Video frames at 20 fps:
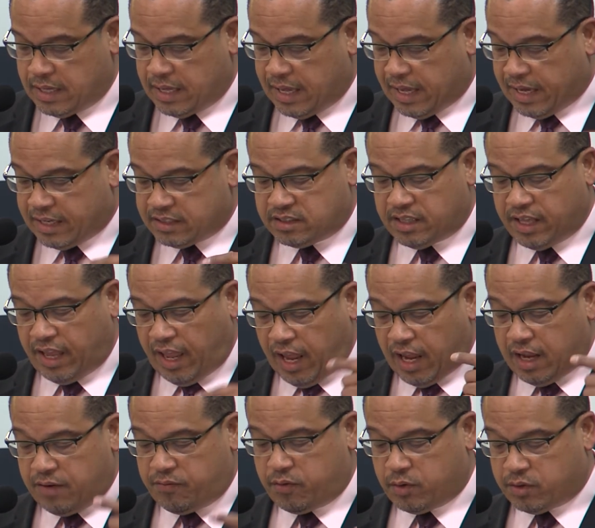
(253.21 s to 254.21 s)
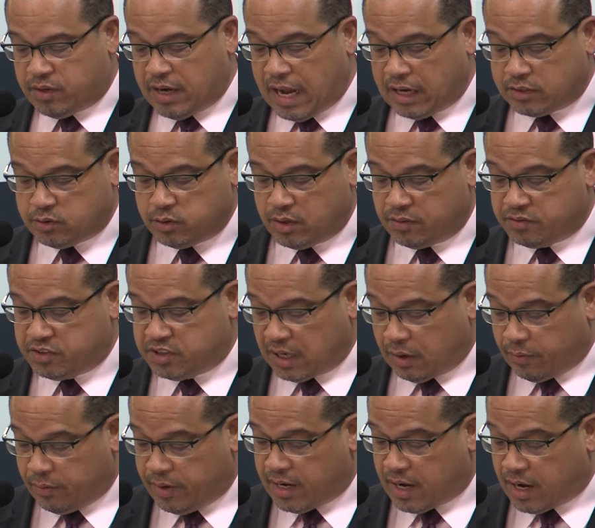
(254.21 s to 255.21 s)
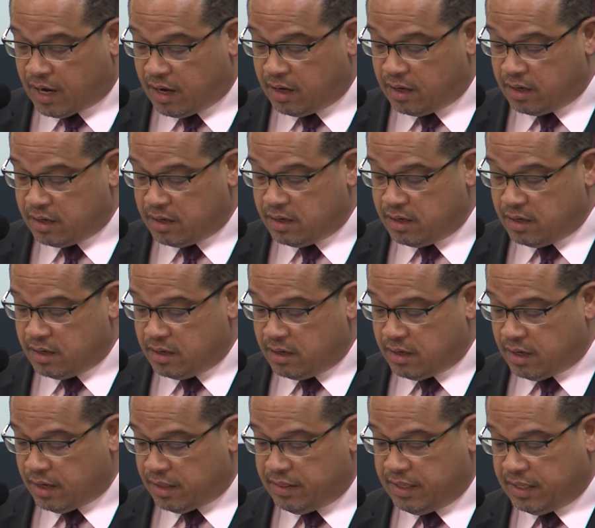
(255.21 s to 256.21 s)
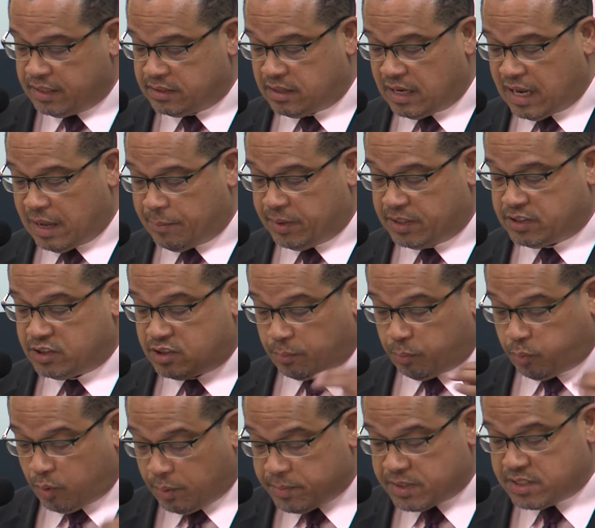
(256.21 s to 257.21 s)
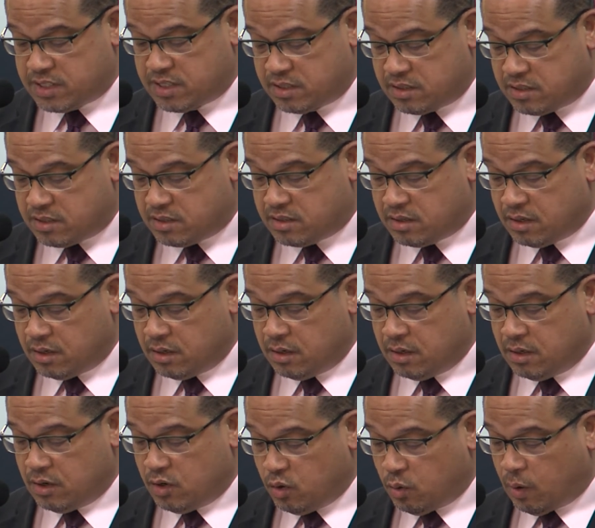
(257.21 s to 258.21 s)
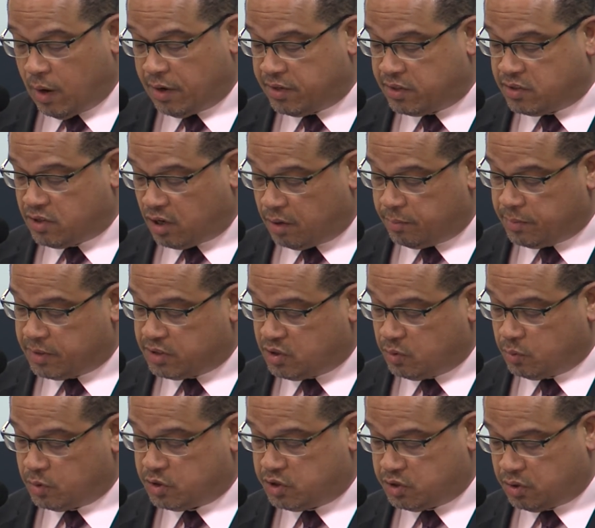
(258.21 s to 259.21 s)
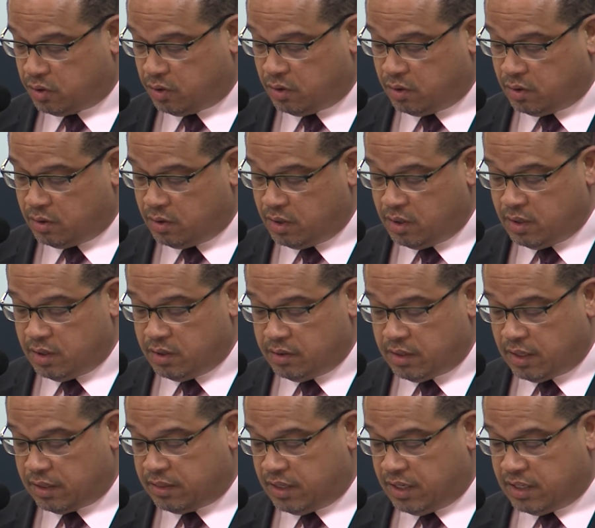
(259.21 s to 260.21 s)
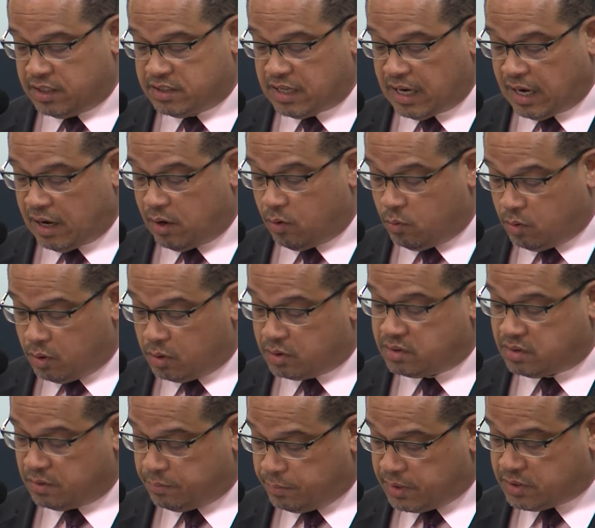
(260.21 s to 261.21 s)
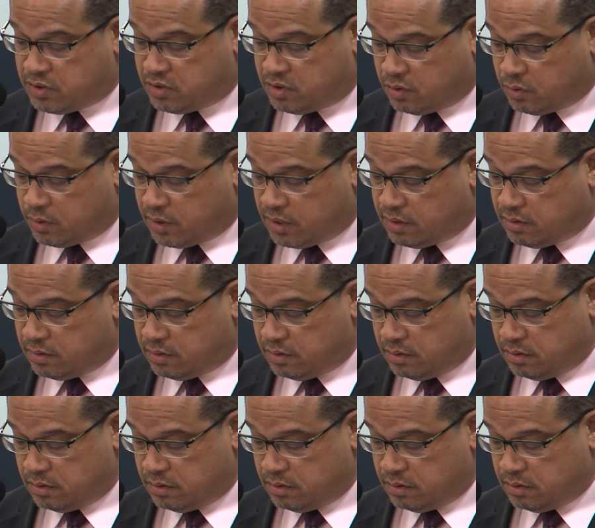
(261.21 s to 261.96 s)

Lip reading: as the hateful doctrine of Sharia and the Islamic supremacists who are determined to ensure that the entire world submits to it.